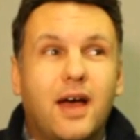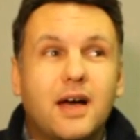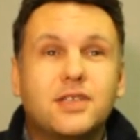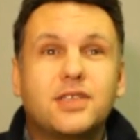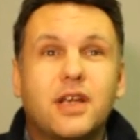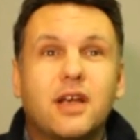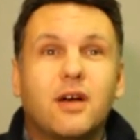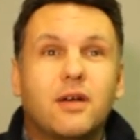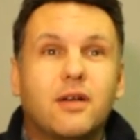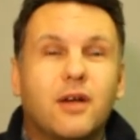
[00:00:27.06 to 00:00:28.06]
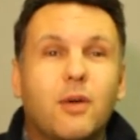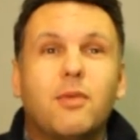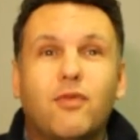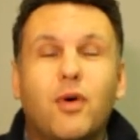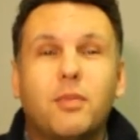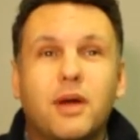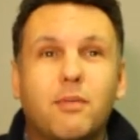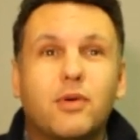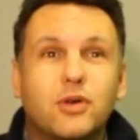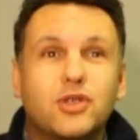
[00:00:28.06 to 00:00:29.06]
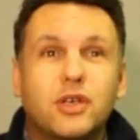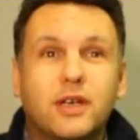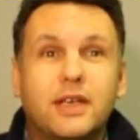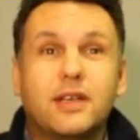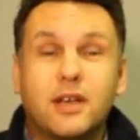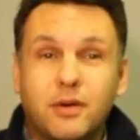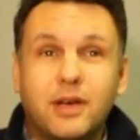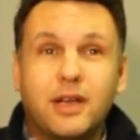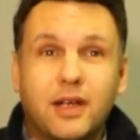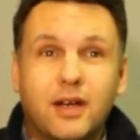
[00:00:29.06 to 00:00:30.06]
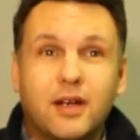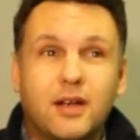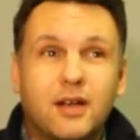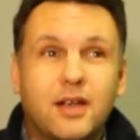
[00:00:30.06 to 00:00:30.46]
anti-homophobia brochure in Karelia.